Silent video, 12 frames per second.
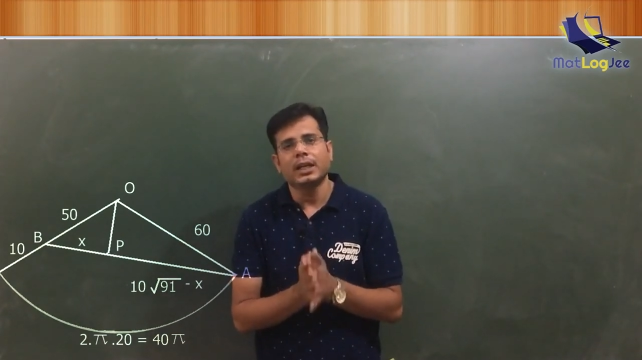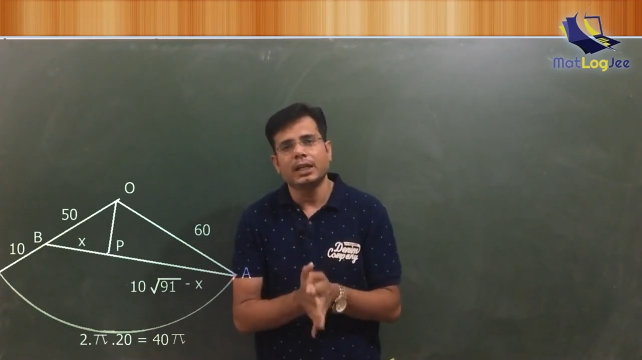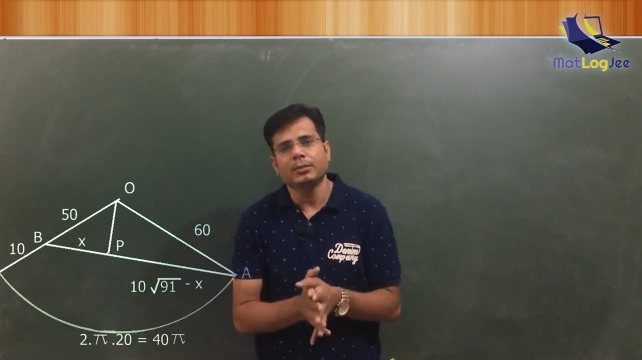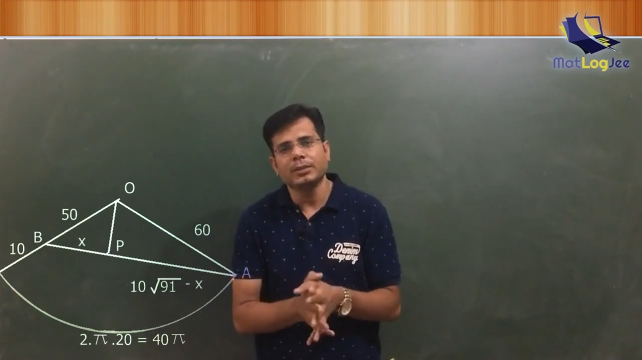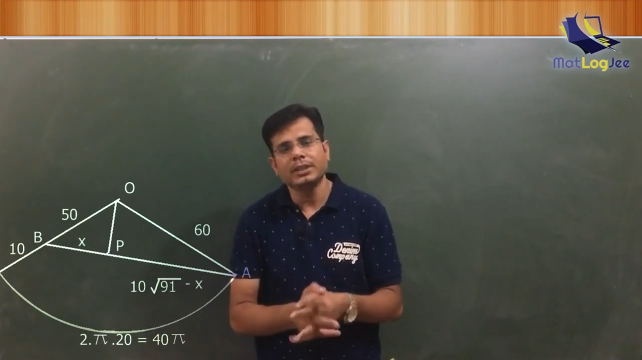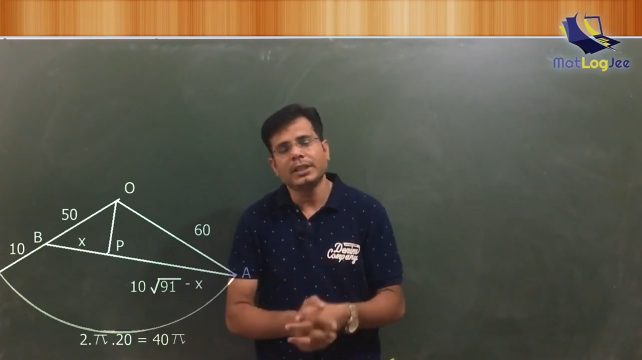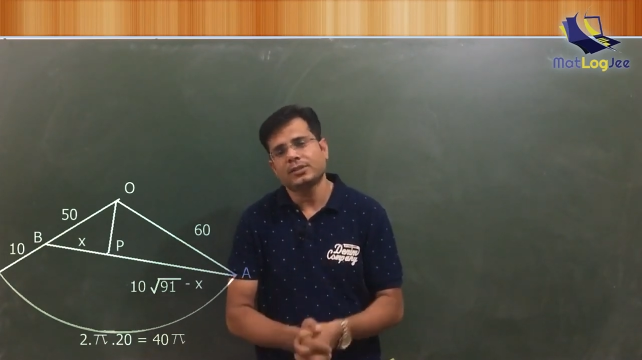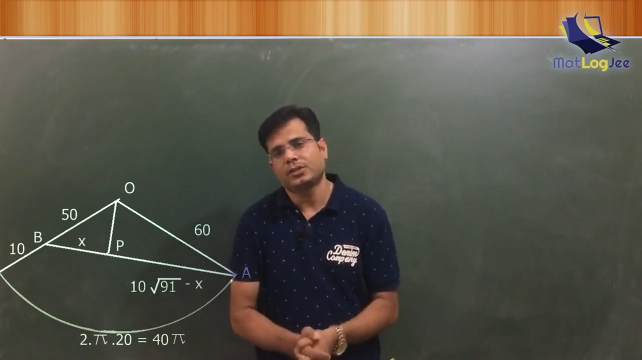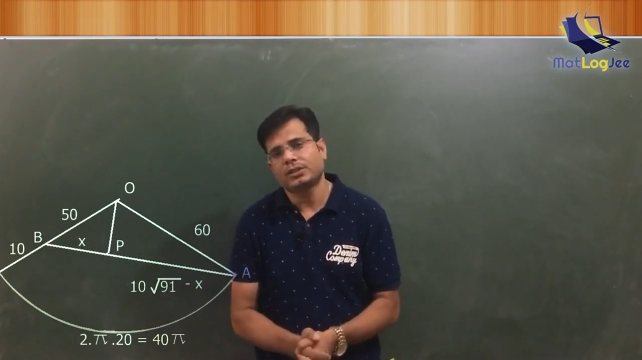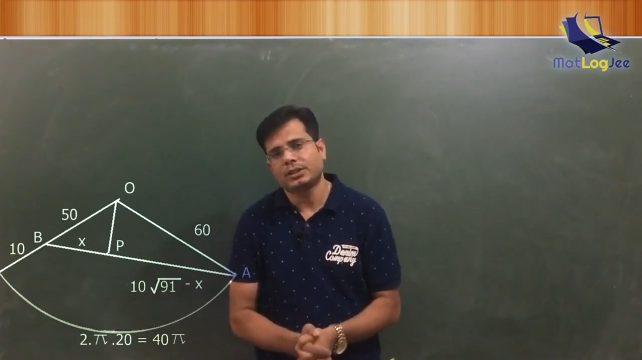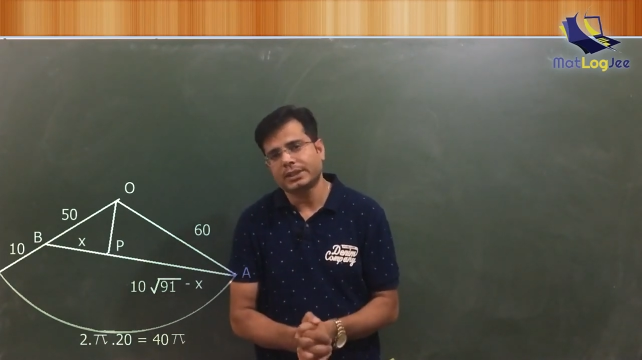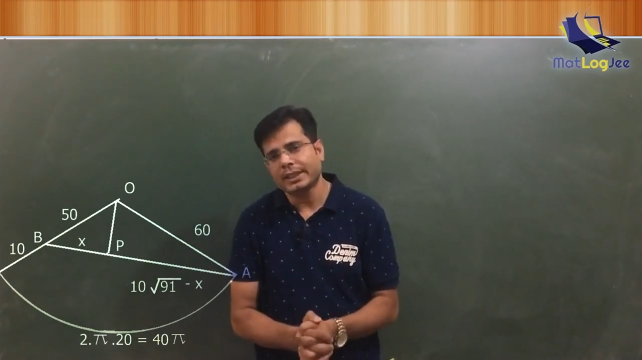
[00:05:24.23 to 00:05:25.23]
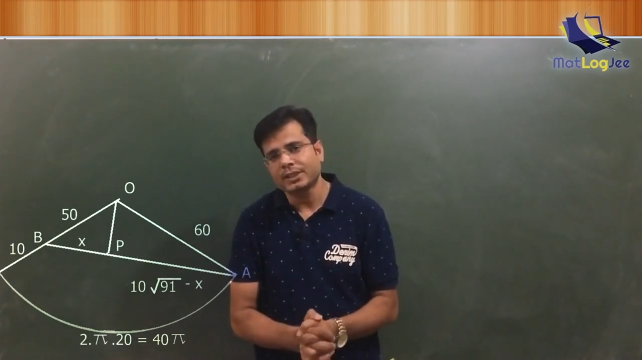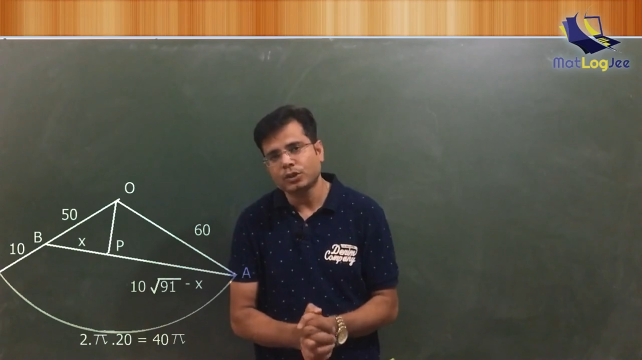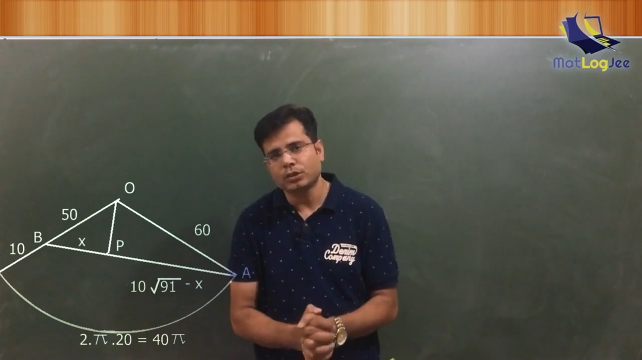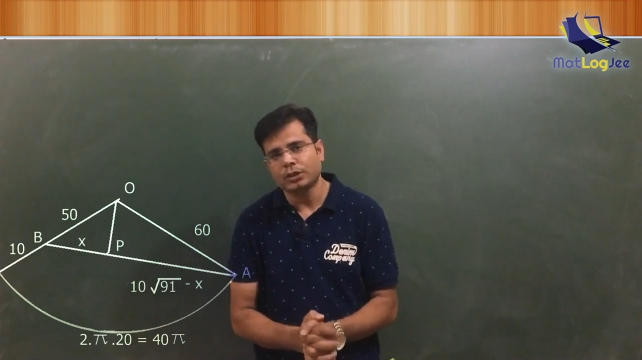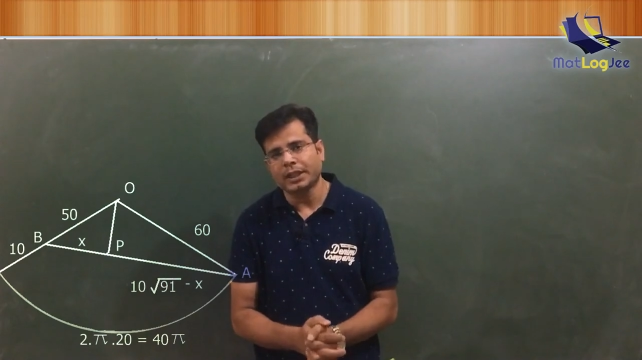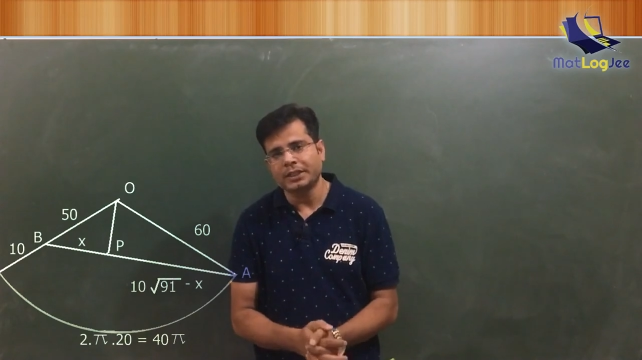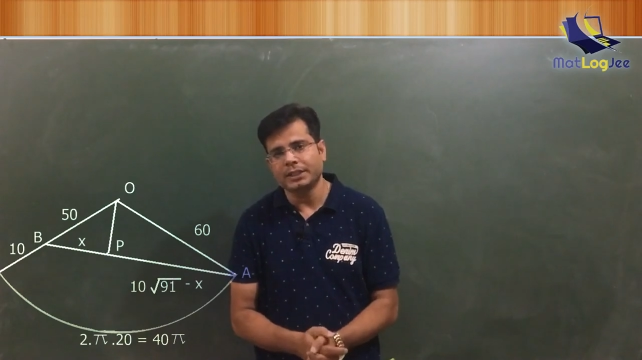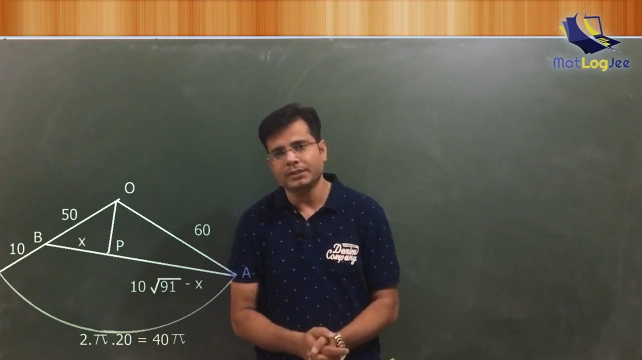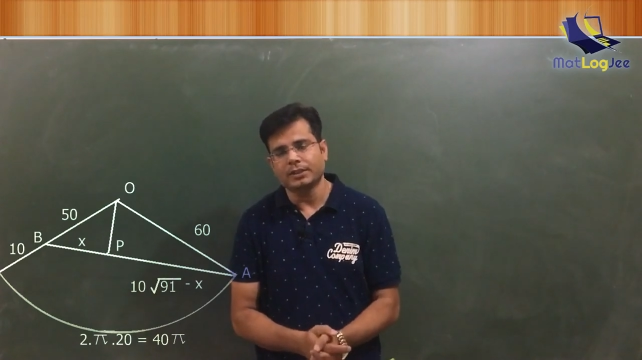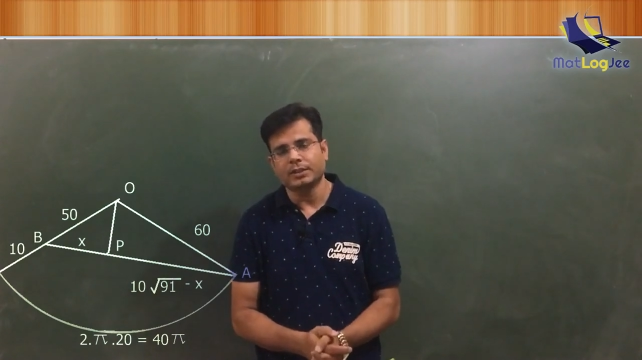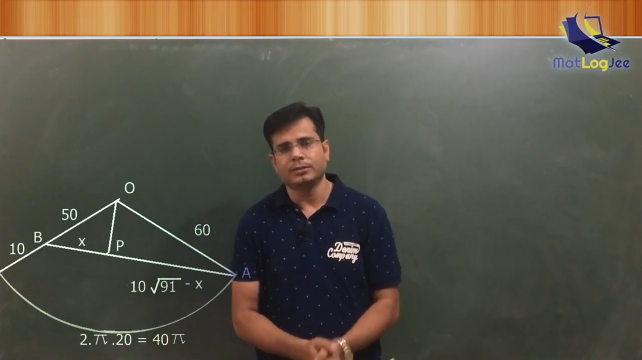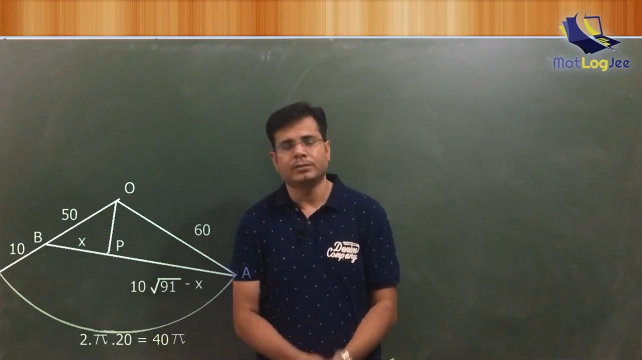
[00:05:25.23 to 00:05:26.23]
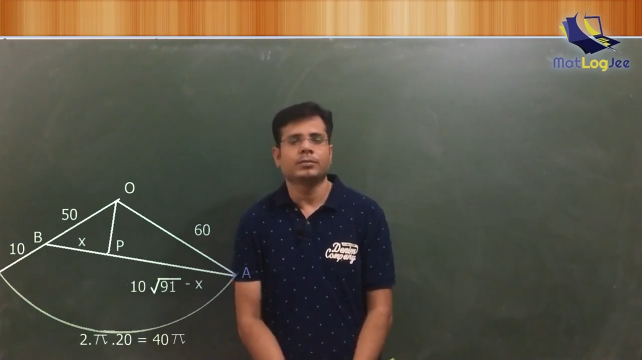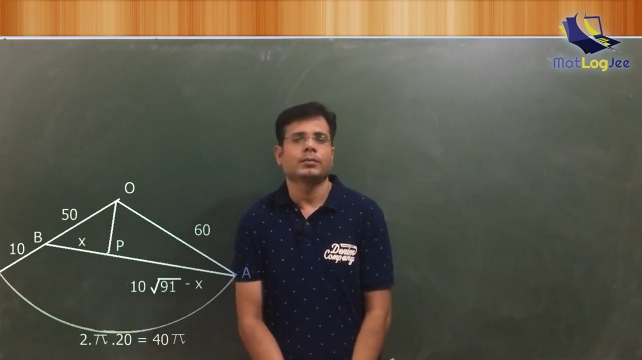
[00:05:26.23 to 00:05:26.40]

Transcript: A B as ten root ninety-one.